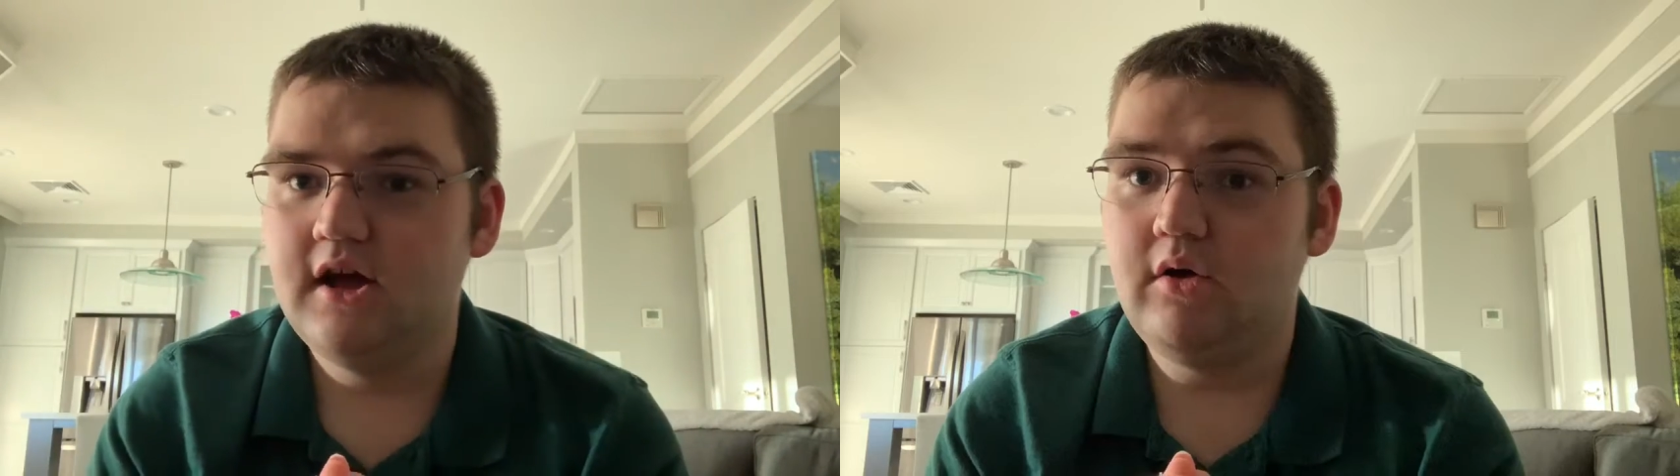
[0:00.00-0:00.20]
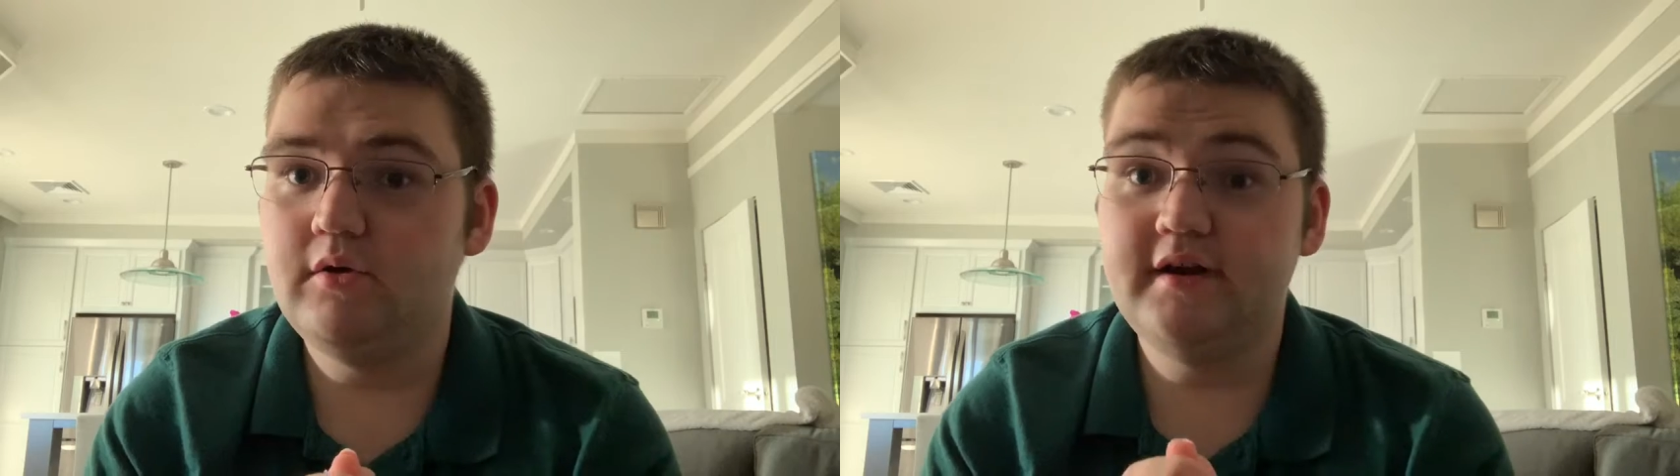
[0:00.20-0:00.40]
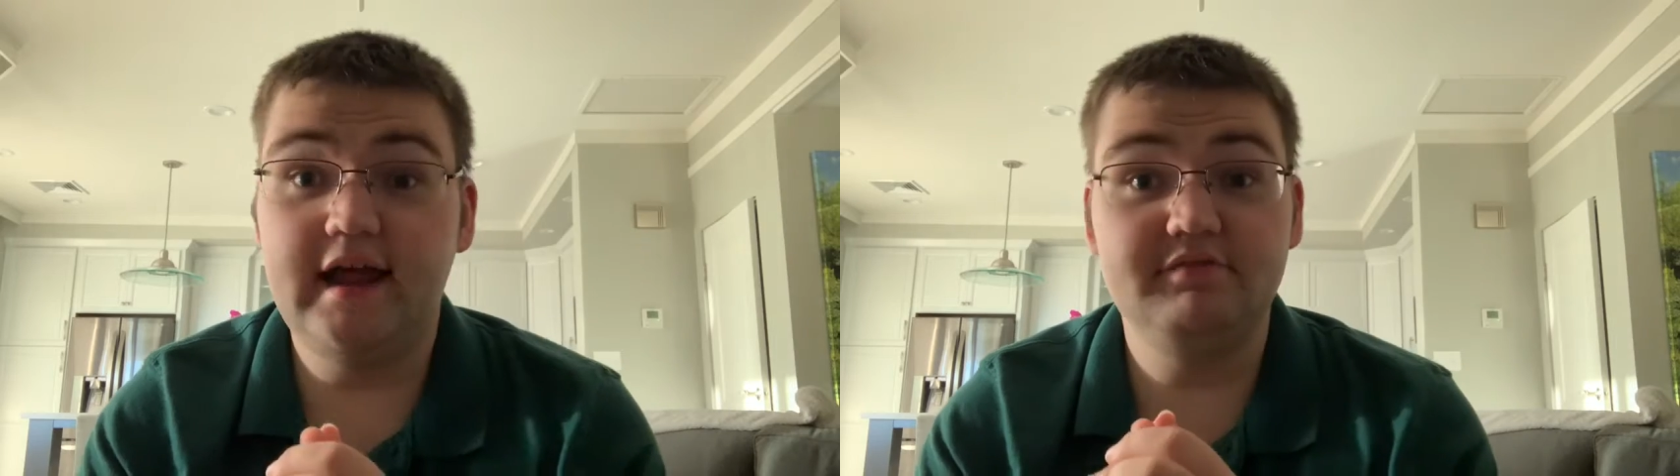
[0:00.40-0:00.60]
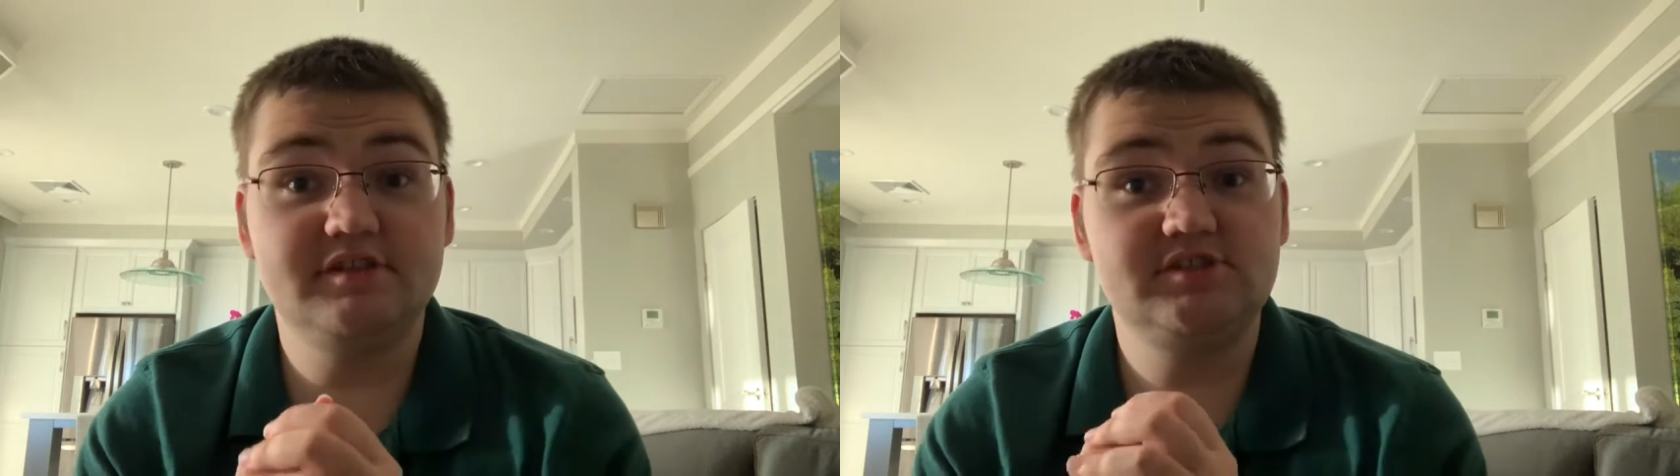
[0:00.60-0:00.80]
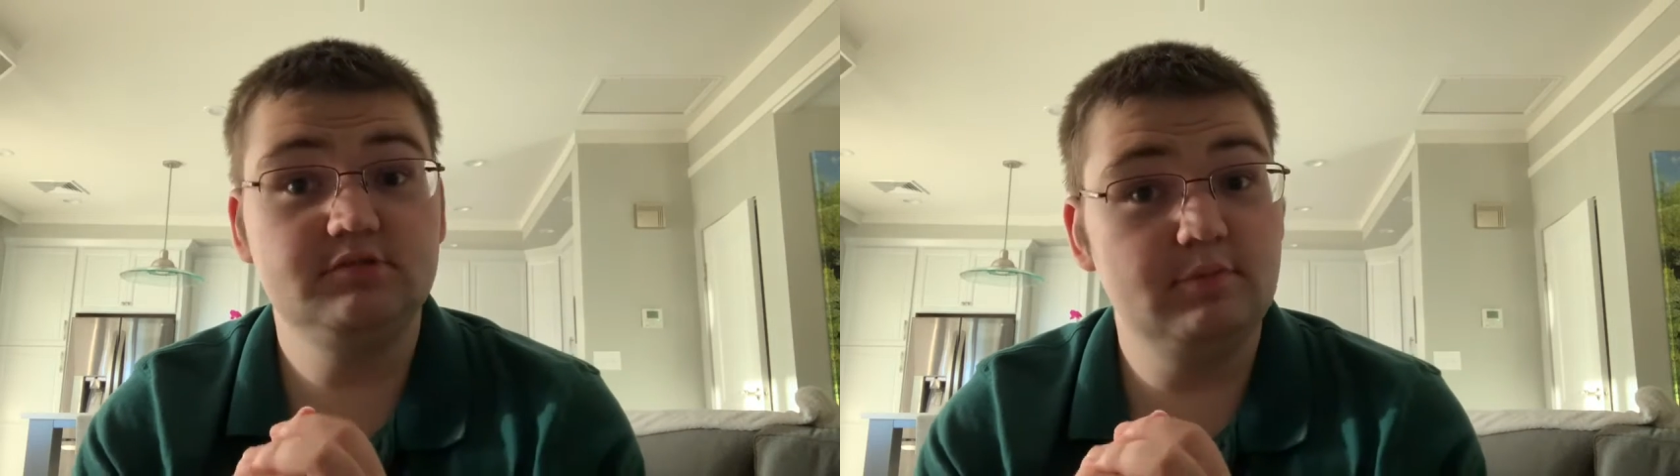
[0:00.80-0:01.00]
are going to going to have the
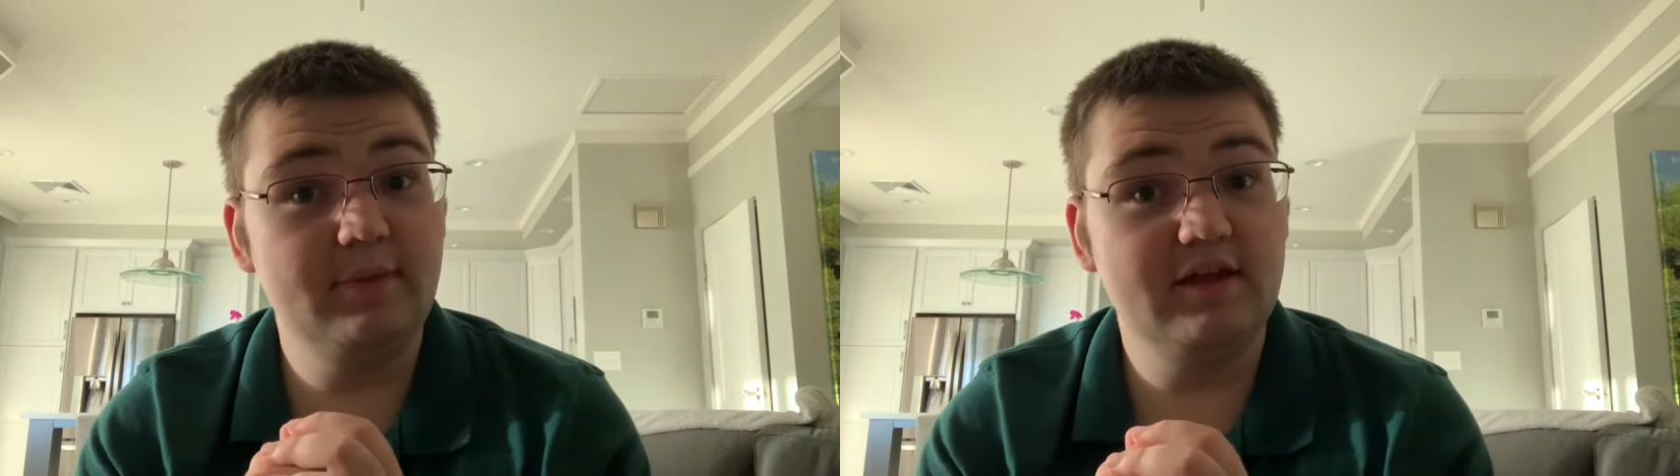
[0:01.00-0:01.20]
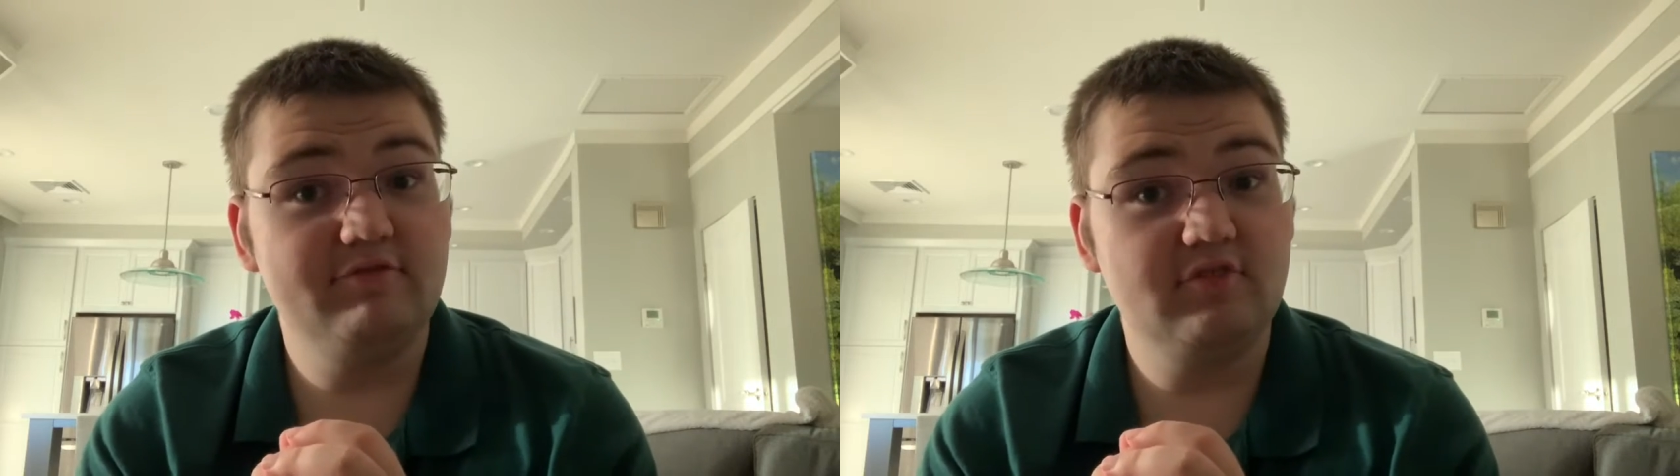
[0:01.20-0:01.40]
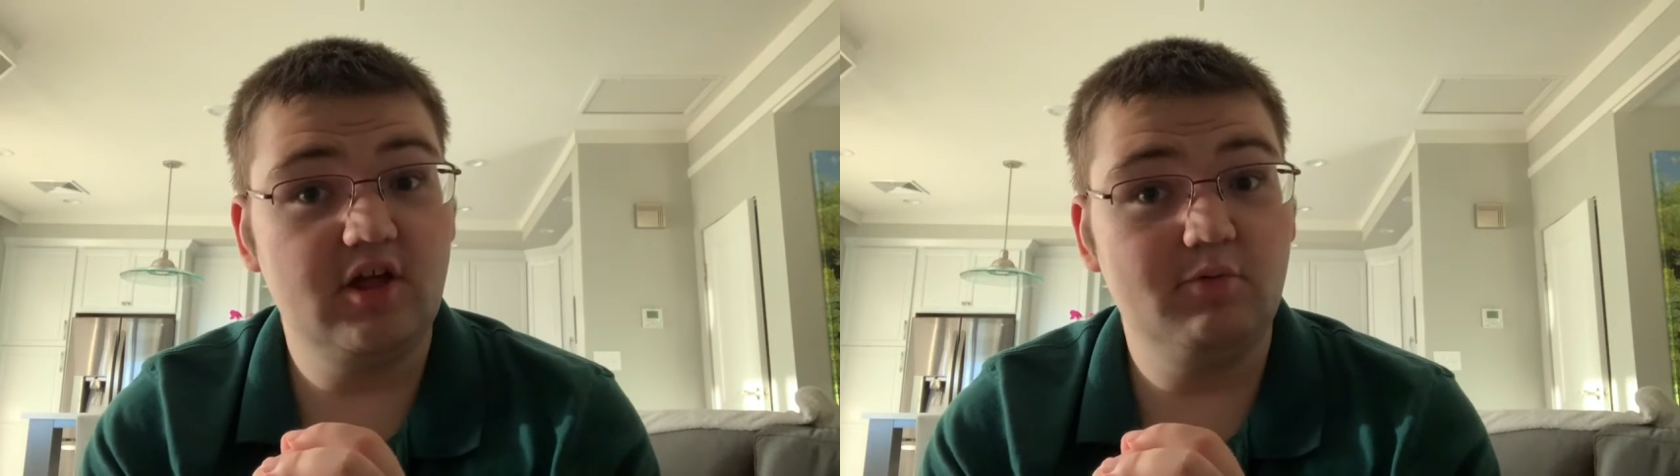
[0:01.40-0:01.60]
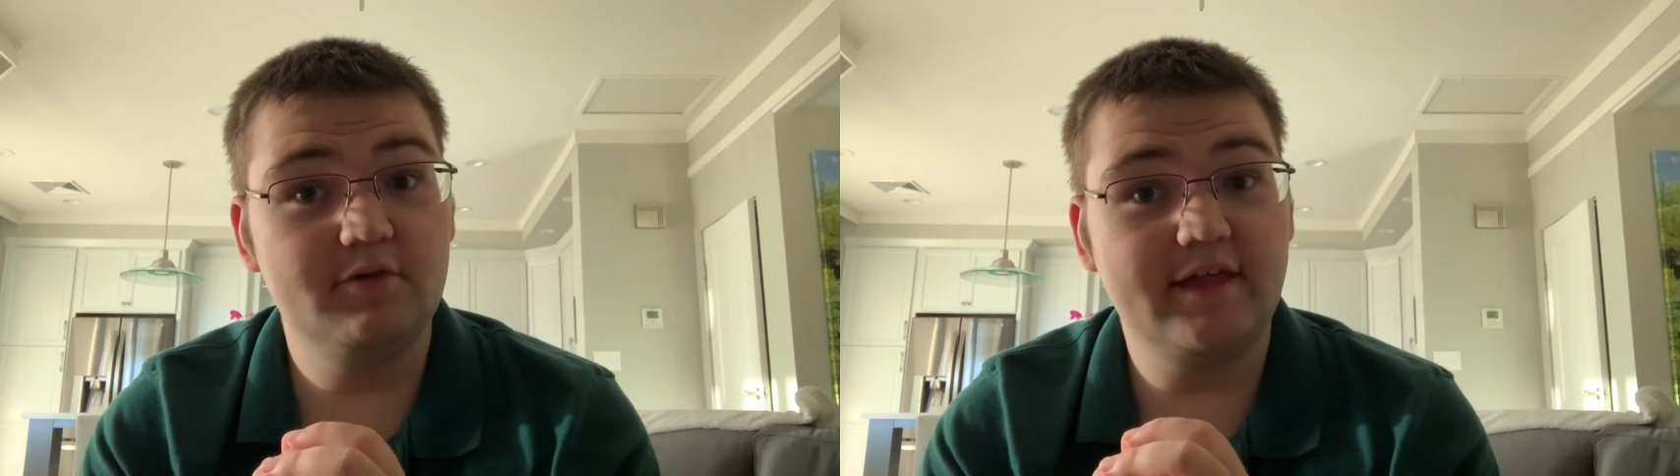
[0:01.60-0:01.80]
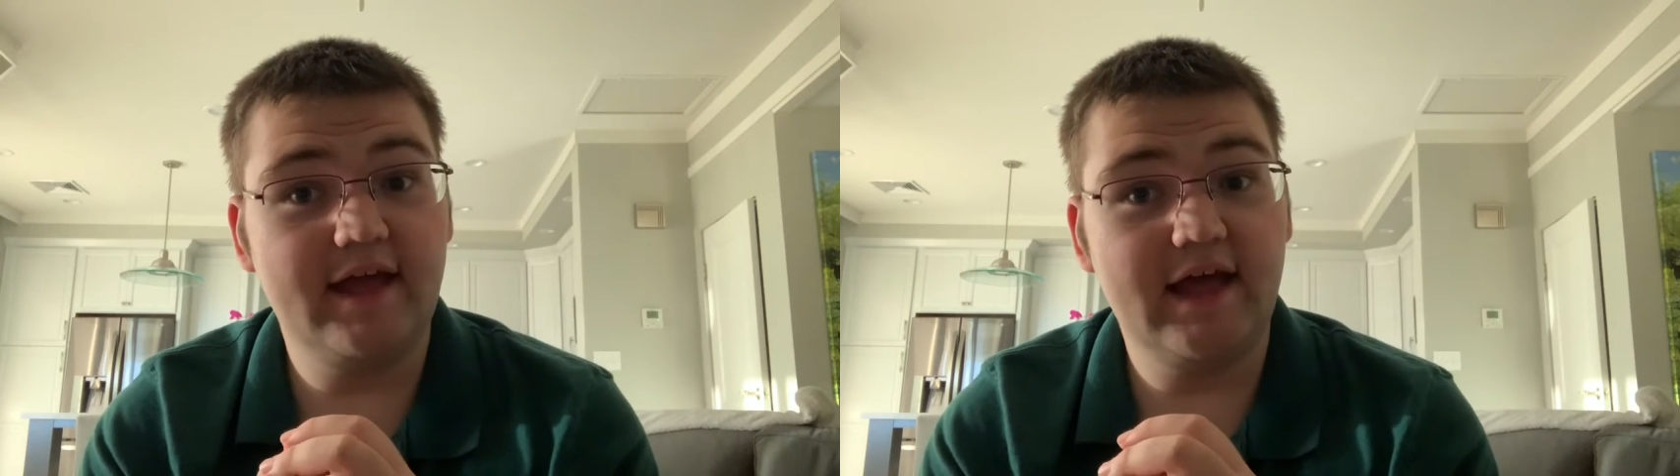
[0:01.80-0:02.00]
Superman flaw where they